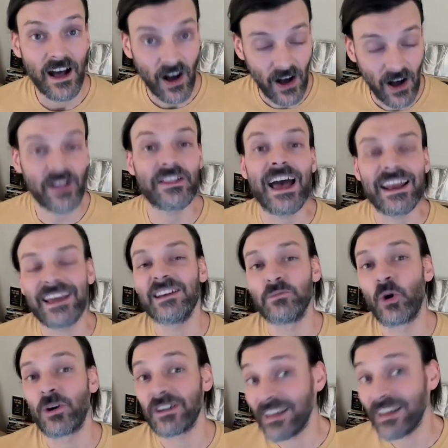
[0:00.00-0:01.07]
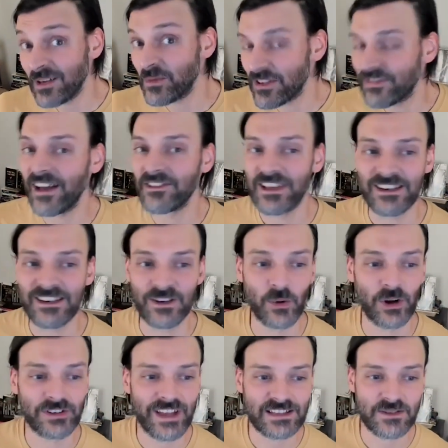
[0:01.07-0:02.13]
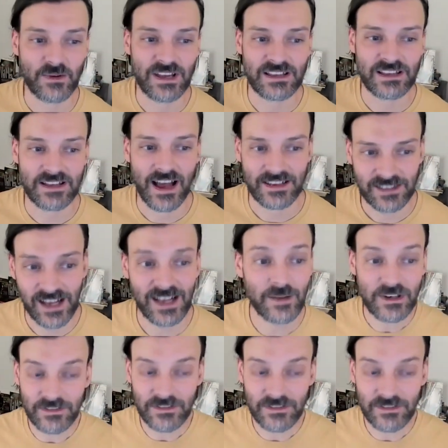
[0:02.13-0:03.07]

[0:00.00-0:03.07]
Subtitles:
All that and more can be found at newworldnextweek.com.